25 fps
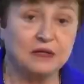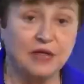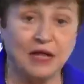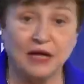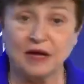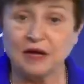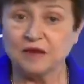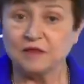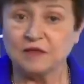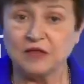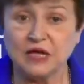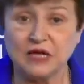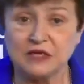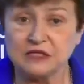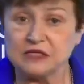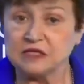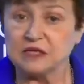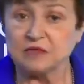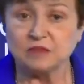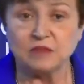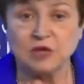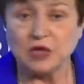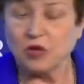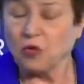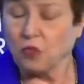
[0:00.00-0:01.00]
they have done
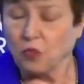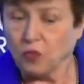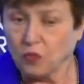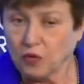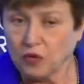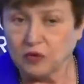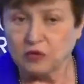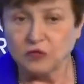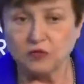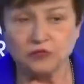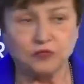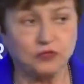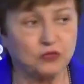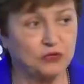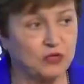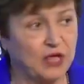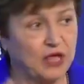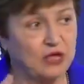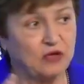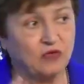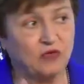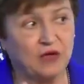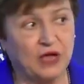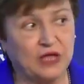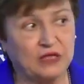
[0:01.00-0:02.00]
something wonderful.
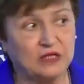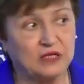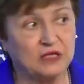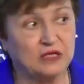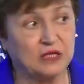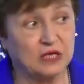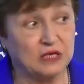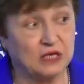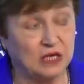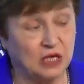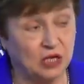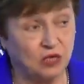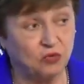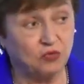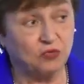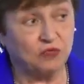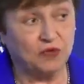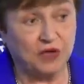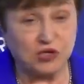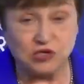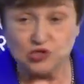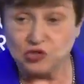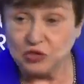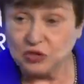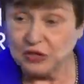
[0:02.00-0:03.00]
They created an
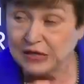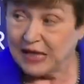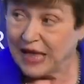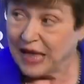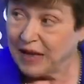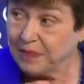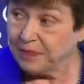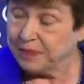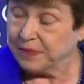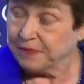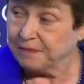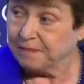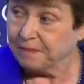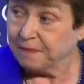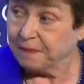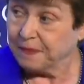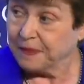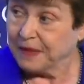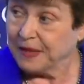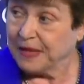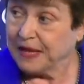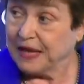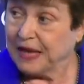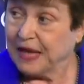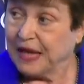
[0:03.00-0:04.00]
innovation lab,
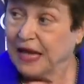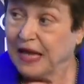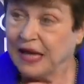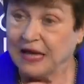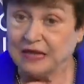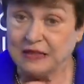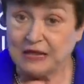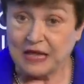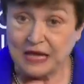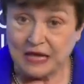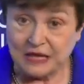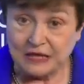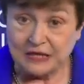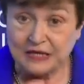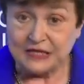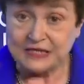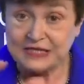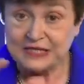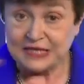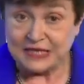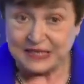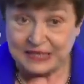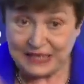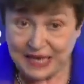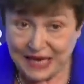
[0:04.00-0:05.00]
and it
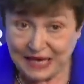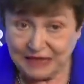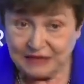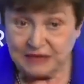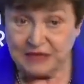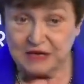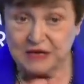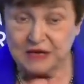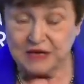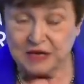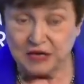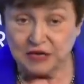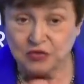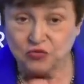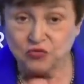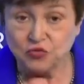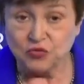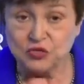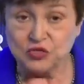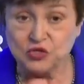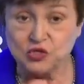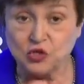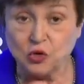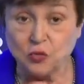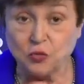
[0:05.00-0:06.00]
is connecting
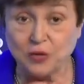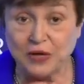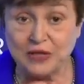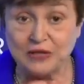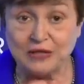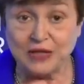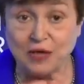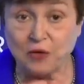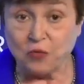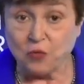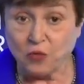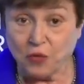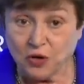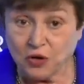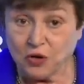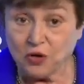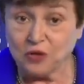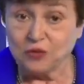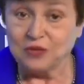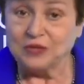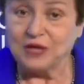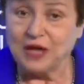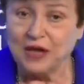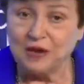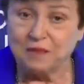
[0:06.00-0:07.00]
countries. So when they work
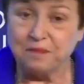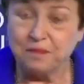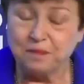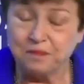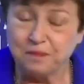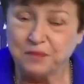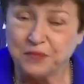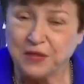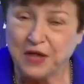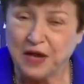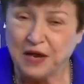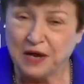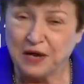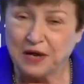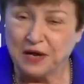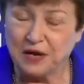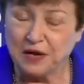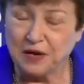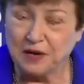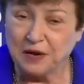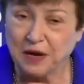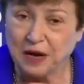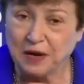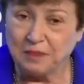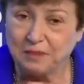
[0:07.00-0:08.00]
on their
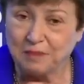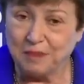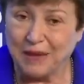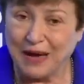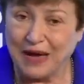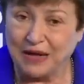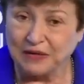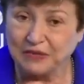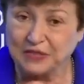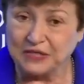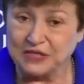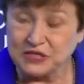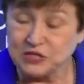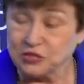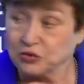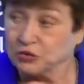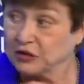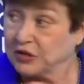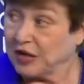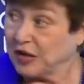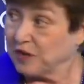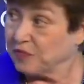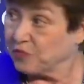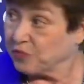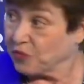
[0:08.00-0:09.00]
pilots,
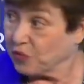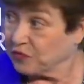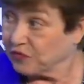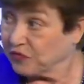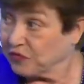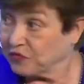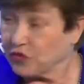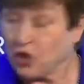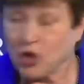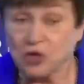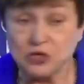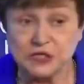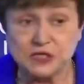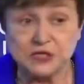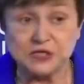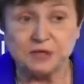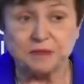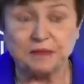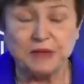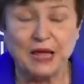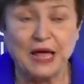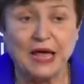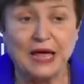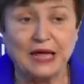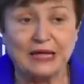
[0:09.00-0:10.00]
on their proof of
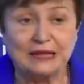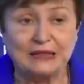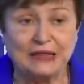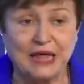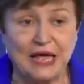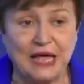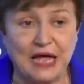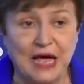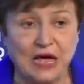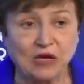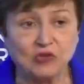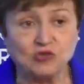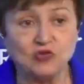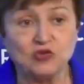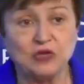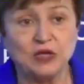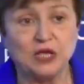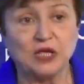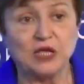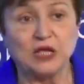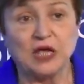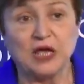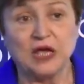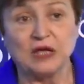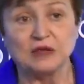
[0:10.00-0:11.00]
concept, they
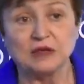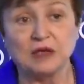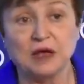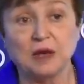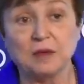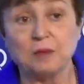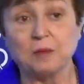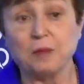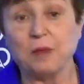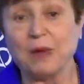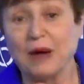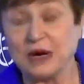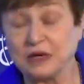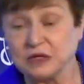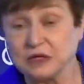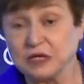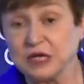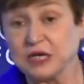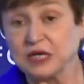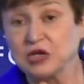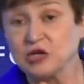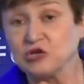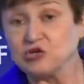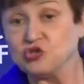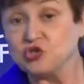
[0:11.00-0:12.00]
actually can
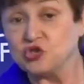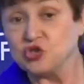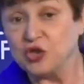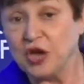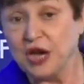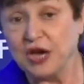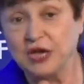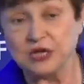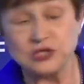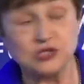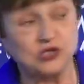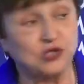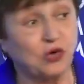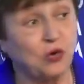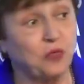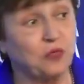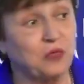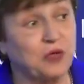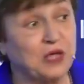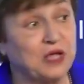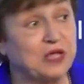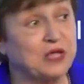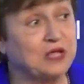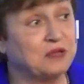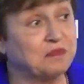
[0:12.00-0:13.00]
share. So
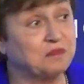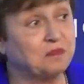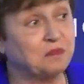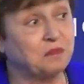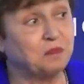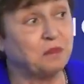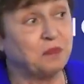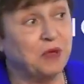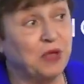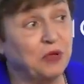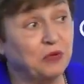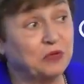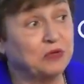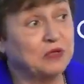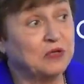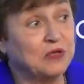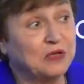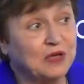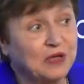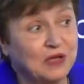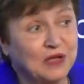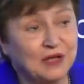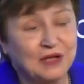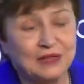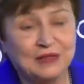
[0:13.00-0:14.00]
we can build
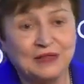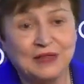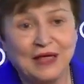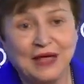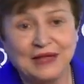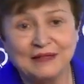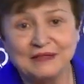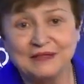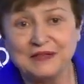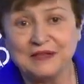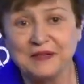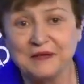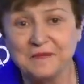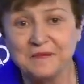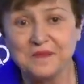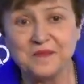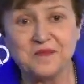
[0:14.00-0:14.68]
that